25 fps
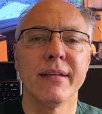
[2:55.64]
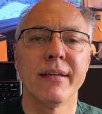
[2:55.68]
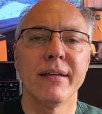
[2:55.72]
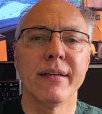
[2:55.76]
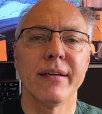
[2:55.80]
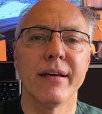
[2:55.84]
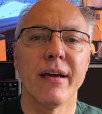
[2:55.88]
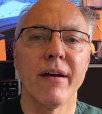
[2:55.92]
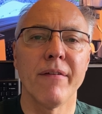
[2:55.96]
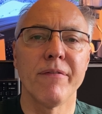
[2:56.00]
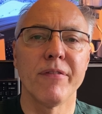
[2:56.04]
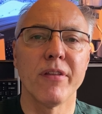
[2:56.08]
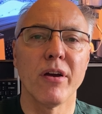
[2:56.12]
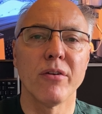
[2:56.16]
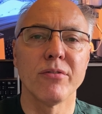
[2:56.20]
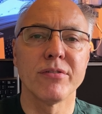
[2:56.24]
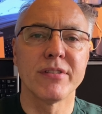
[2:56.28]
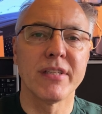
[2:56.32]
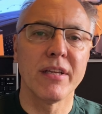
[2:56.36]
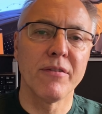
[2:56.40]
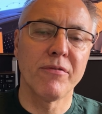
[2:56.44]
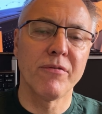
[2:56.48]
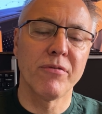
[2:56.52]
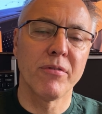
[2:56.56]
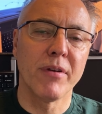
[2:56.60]
of those
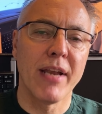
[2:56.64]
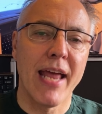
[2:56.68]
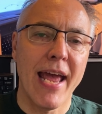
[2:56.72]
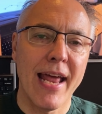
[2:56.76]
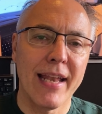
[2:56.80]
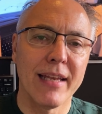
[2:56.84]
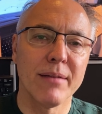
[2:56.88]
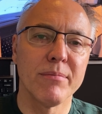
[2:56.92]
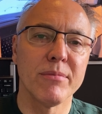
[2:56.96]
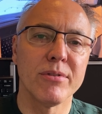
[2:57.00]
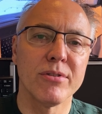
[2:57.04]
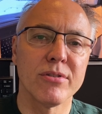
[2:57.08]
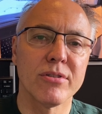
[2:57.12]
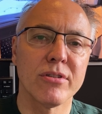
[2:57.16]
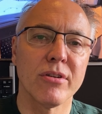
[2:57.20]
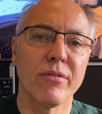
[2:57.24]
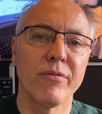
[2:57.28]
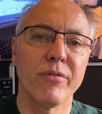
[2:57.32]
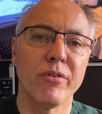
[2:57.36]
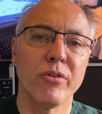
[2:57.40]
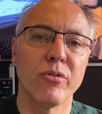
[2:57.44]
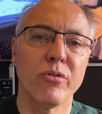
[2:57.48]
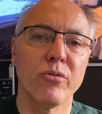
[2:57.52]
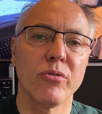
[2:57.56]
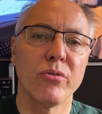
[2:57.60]
different elements of
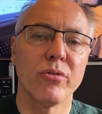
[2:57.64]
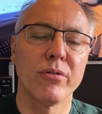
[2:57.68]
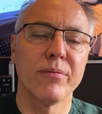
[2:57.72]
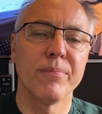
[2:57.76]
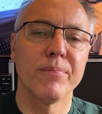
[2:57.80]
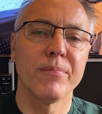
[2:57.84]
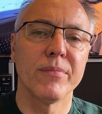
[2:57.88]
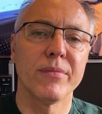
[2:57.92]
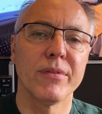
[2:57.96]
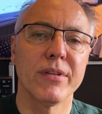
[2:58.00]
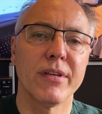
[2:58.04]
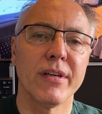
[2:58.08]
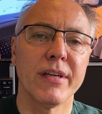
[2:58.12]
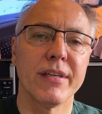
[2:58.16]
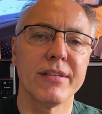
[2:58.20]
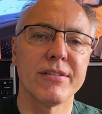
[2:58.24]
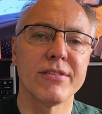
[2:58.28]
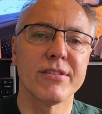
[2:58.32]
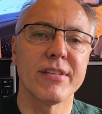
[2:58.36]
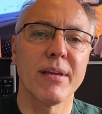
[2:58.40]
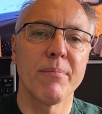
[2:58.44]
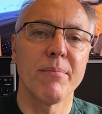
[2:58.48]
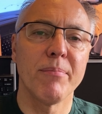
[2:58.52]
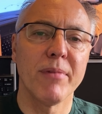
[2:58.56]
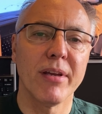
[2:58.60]
your
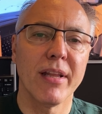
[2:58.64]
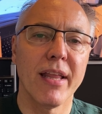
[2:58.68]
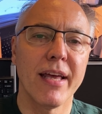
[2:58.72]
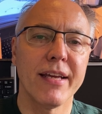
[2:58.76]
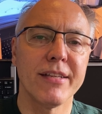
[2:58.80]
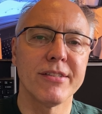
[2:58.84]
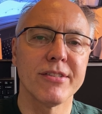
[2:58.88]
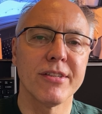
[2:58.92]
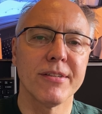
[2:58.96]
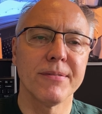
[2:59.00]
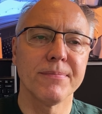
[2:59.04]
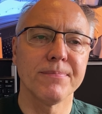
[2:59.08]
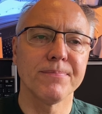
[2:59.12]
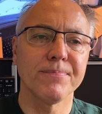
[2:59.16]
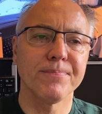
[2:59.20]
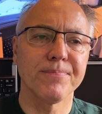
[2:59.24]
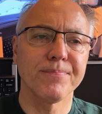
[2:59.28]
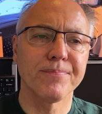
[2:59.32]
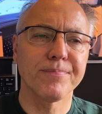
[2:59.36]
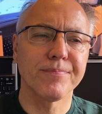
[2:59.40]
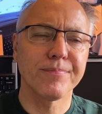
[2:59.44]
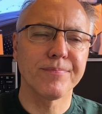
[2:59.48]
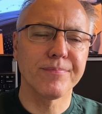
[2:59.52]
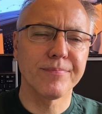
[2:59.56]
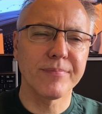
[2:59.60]
simulator.
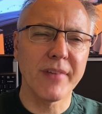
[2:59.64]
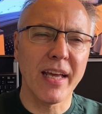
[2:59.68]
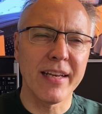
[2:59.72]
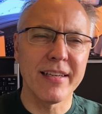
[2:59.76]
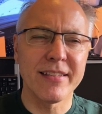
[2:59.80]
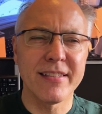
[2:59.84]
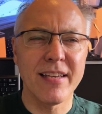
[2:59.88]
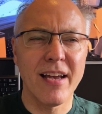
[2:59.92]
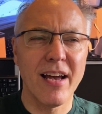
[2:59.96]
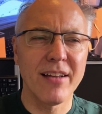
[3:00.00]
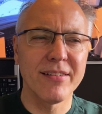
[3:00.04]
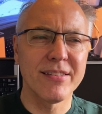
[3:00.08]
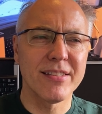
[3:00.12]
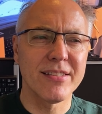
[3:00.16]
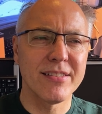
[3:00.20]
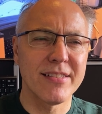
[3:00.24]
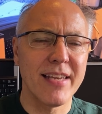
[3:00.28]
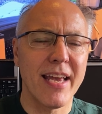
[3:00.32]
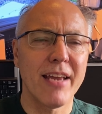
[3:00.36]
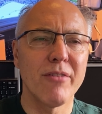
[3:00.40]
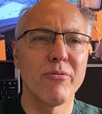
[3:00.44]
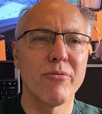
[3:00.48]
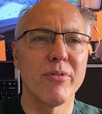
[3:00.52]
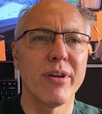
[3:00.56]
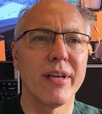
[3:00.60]
And it's hard to
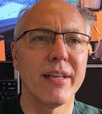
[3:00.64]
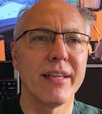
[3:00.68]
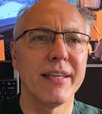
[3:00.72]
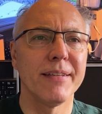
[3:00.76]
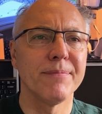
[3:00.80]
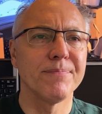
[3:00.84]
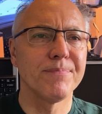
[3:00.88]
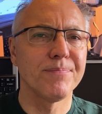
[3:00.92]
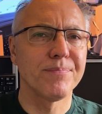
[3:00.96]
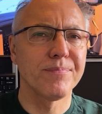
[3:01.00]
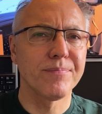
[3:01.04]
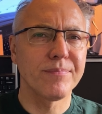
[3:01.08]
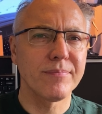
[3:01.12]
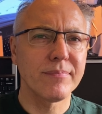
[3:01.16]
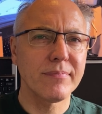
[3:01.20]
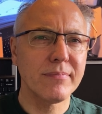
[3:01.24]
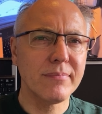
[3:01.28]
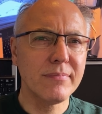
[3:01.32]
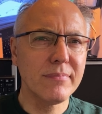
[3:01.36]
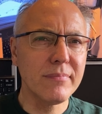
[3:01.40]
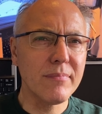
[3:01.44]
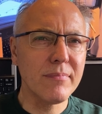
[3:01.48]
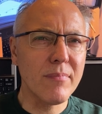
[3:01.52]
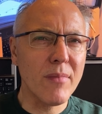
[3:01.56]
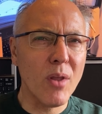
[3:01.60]
say really
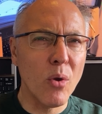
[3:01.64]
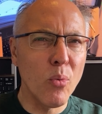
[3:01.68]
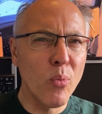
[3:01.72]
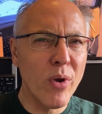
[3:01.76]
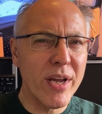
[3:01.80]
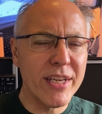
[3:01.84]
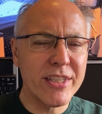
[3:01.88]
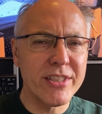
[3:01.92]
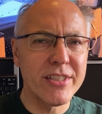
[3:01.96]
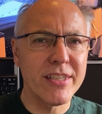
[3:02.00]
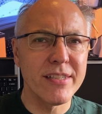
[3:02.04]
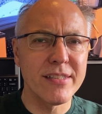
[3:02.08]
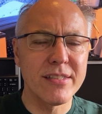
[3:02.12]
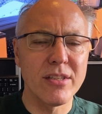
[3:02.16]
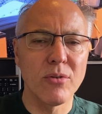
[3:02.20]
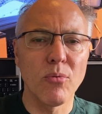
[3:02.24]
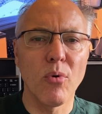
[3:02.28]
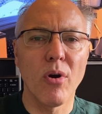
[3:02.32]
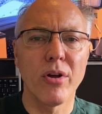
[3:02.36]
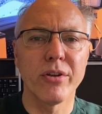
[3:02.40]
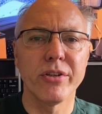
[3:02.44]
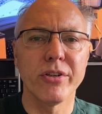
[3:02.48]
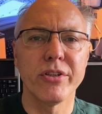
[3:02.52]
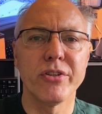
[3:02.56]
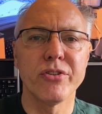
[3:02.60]
which is the
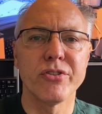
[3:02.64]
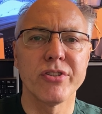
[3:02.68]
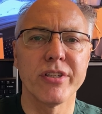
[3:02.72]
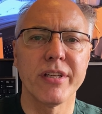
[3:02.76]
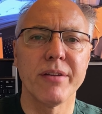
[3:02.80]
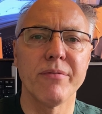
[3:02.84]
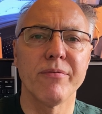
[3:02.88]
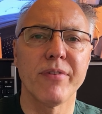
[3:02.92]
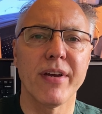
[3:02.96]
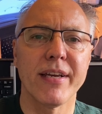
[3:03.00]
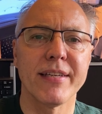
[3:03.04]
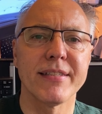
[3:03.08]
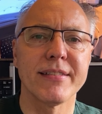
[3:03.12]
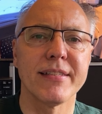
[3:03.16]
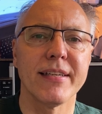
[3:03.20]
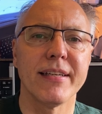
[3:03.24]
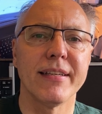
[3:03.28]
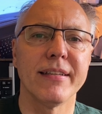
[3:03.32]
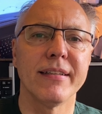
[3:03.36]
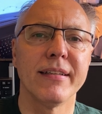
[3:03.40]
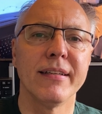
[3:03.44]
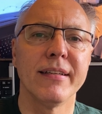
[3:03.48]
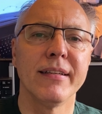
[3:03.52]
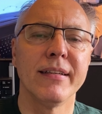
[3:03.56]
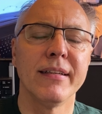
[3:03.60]
one you should invest
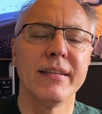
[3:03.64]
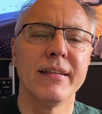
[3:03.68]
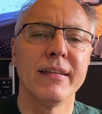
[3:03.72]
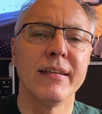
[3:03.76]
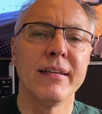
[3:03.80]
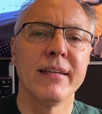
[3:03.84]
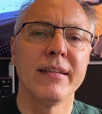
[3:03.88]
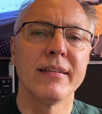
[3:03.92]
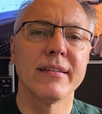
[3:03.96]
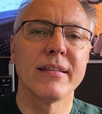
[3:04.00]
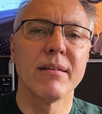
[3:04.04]
in the